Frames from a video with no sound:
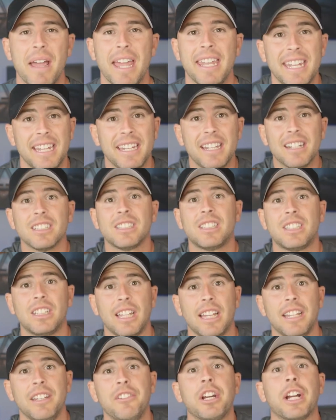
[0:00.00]
and then there's
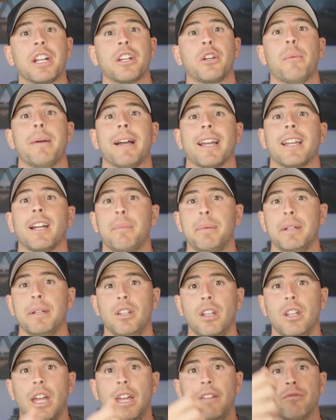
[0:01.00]
then you got to go back up
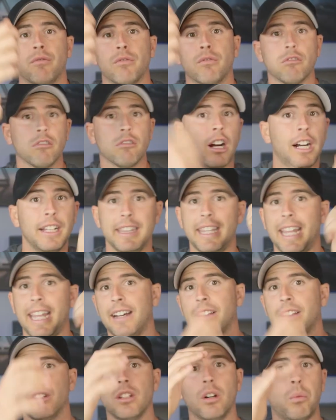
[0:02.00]
and and run
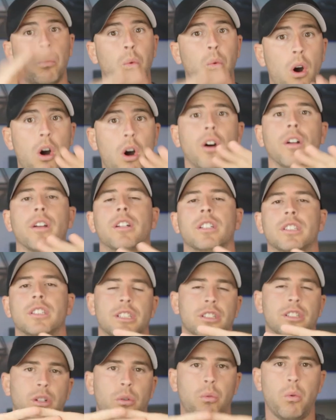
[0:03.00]
down the wall because
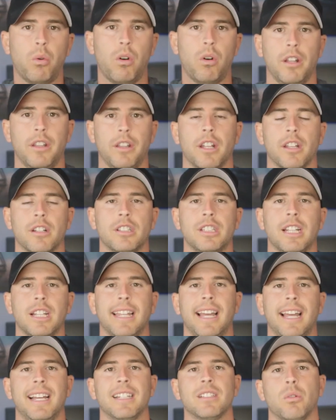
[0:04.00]
there's a another side
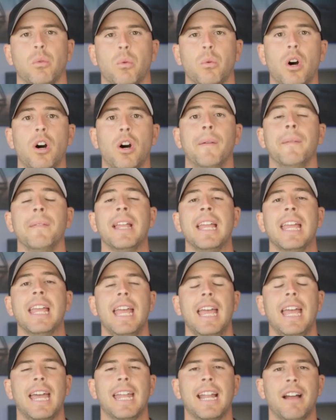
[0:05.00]
that has a wall.
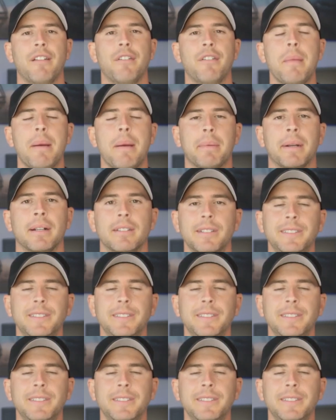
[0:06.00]
And I remember